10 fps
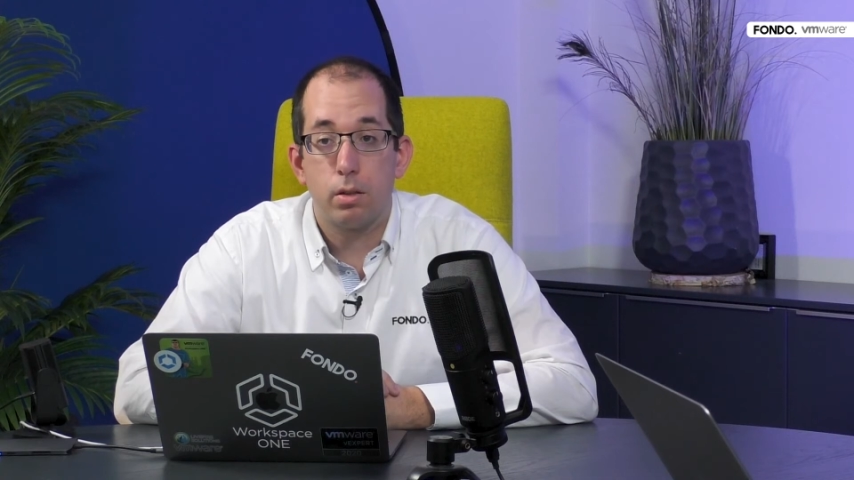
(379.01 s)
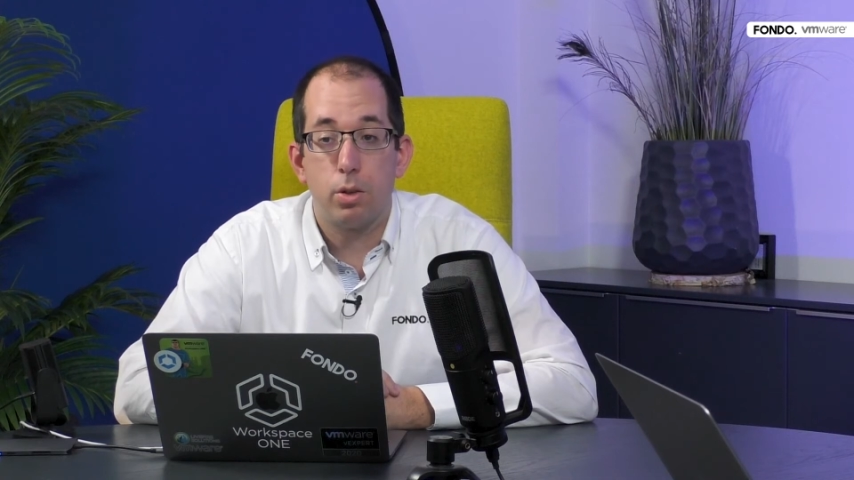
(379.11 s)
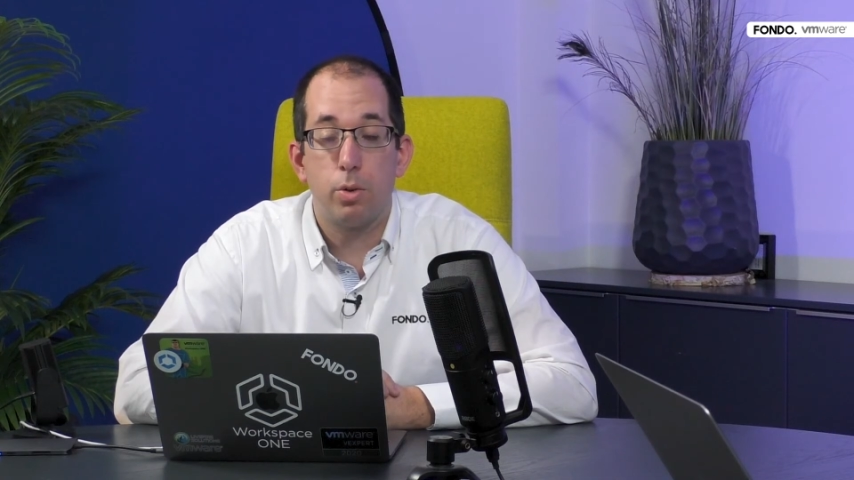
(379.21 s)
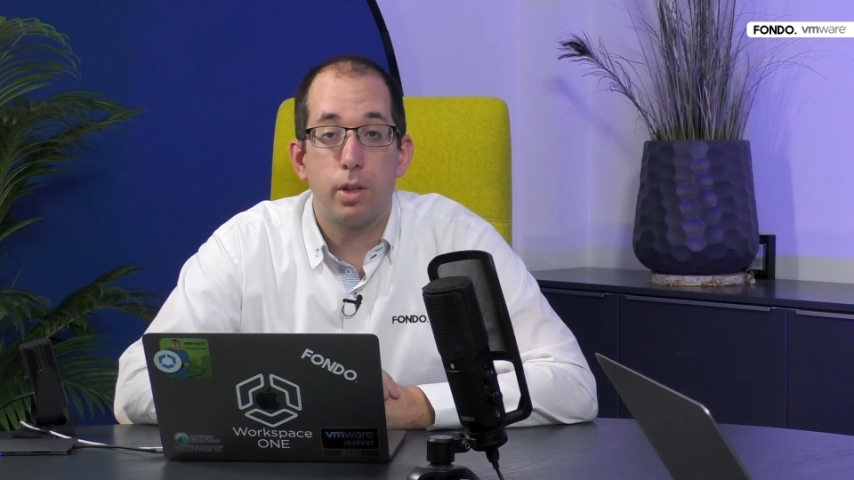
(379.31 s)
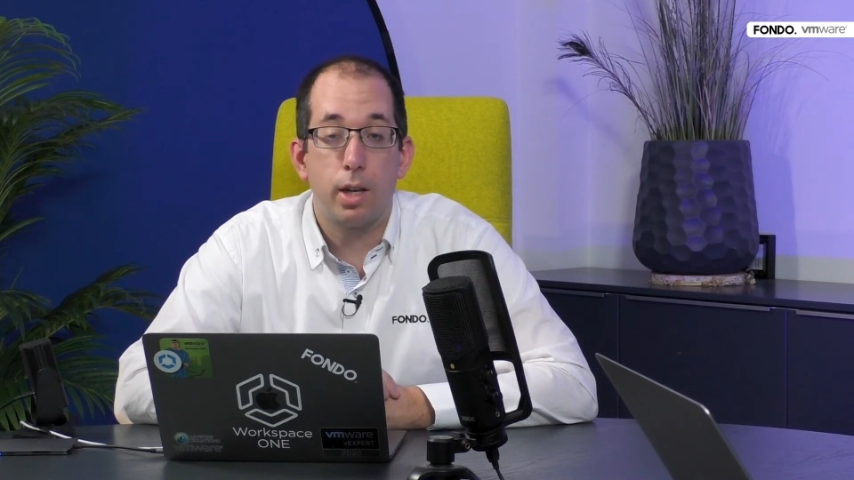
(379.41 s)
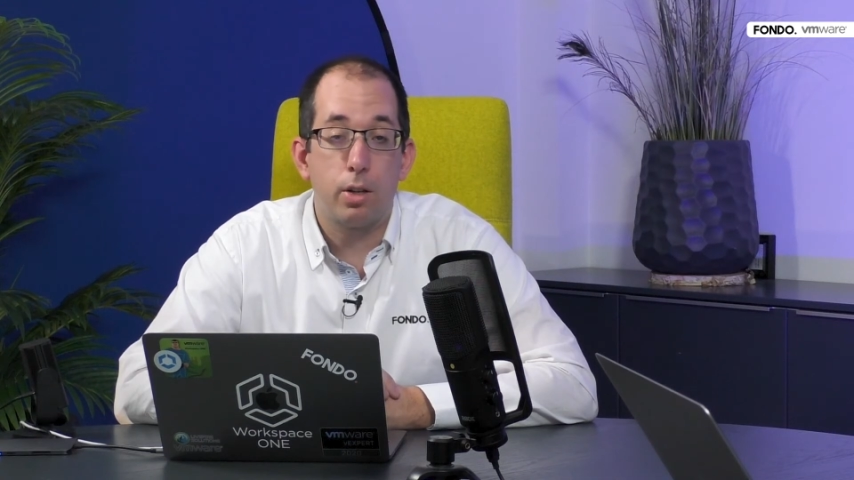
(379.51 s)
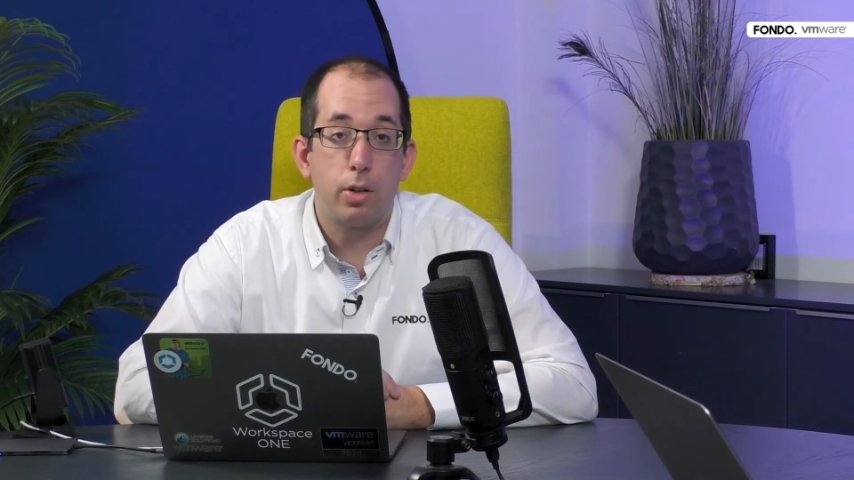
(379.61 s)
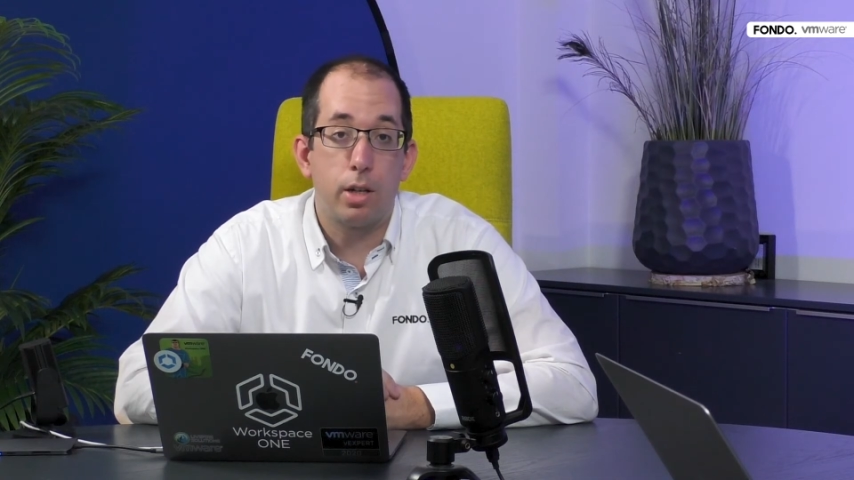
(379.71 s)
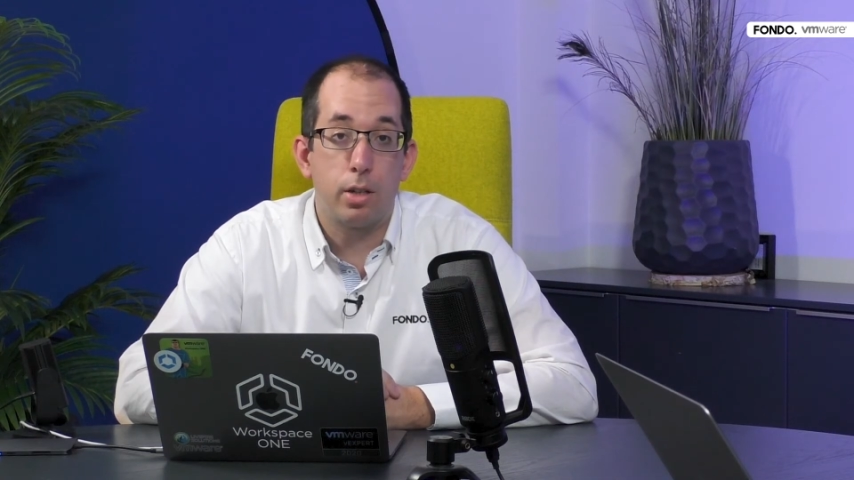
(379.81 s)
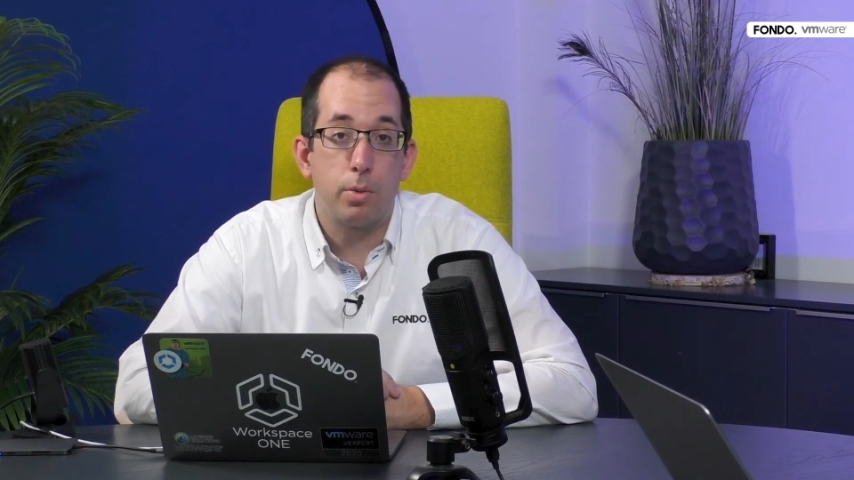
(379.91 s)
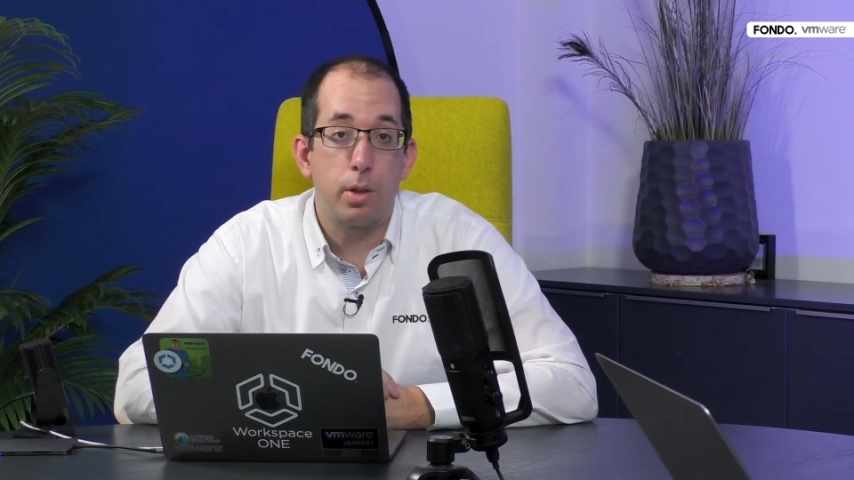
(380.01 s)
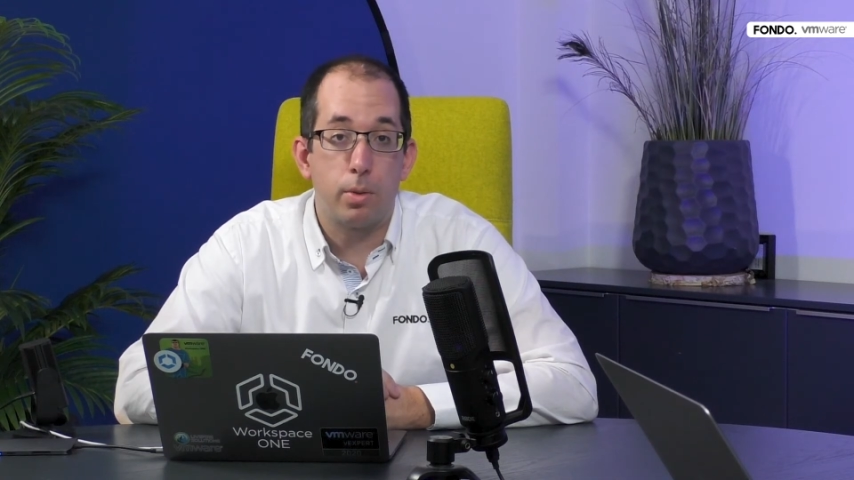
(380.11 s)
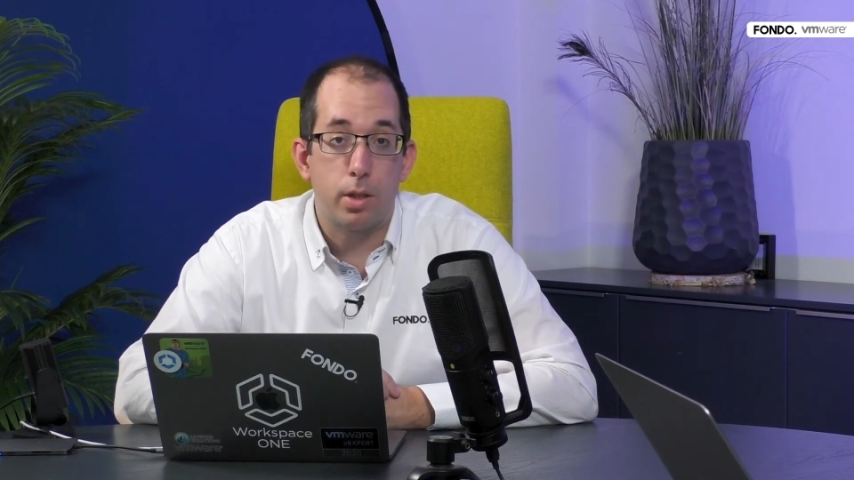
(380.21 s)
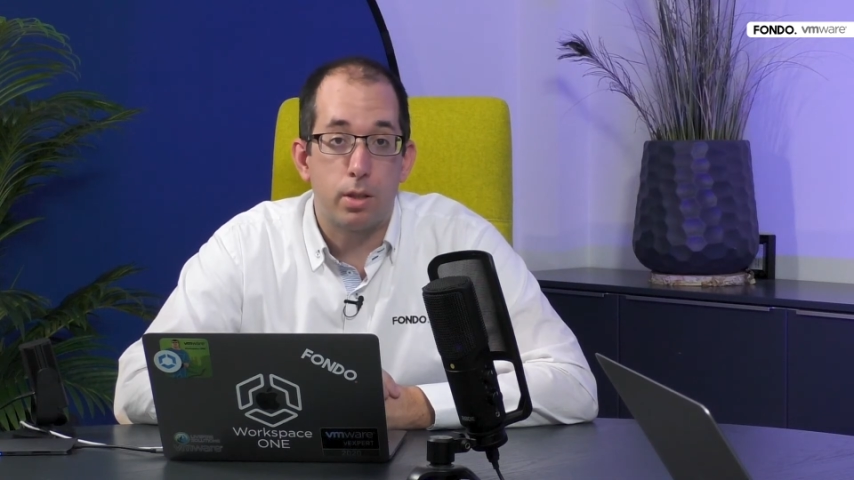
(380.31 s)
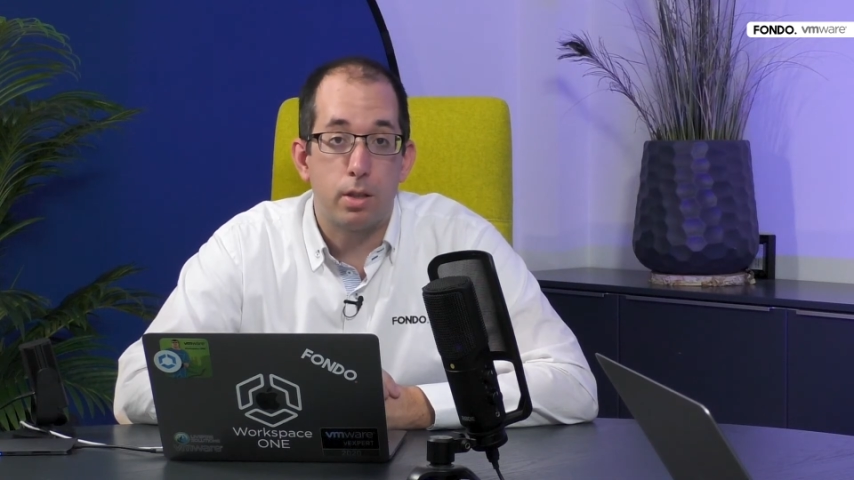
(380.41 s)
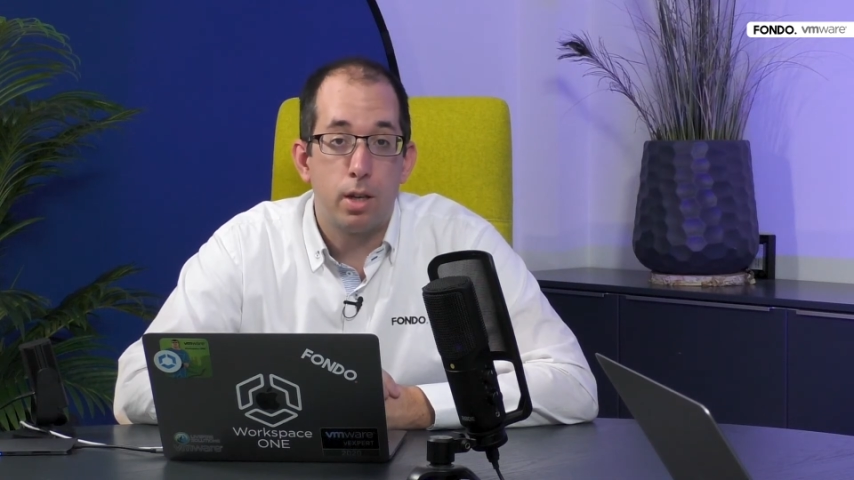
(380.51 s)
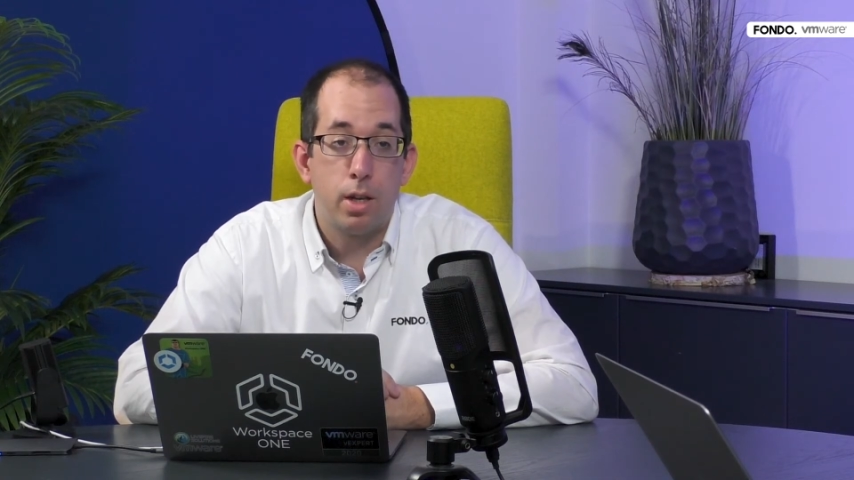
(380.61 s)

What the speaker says: during a connection request.